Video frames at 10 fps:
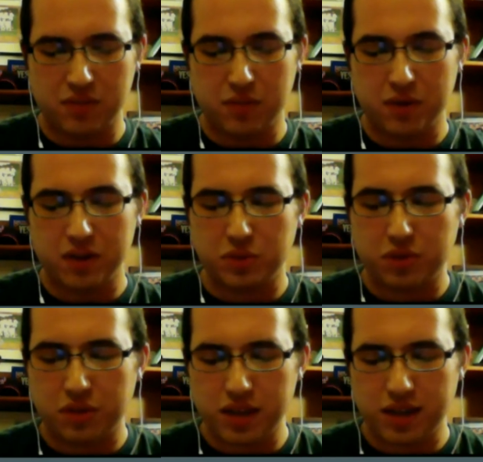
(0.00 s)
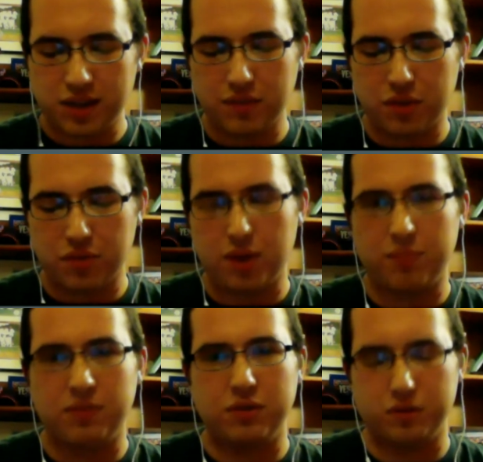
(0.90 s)
What did you think of the 3
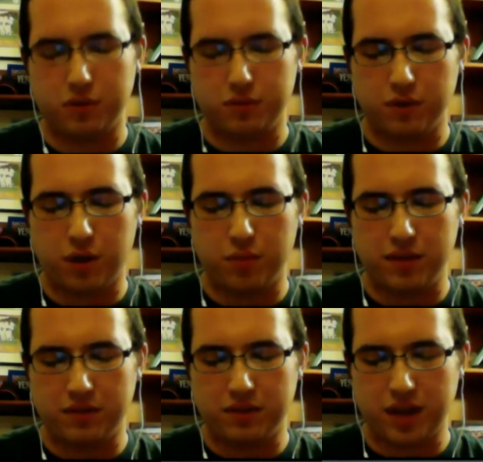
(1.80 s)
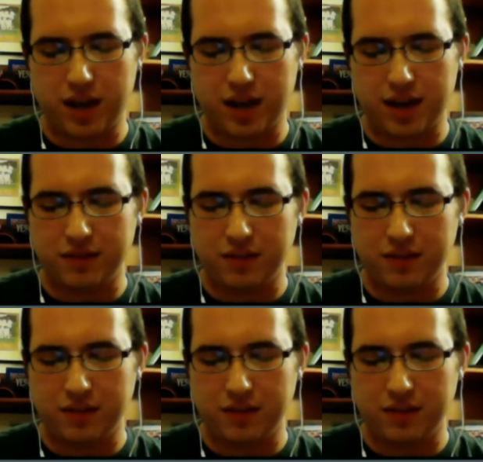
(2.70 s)
episodes overall, basically, and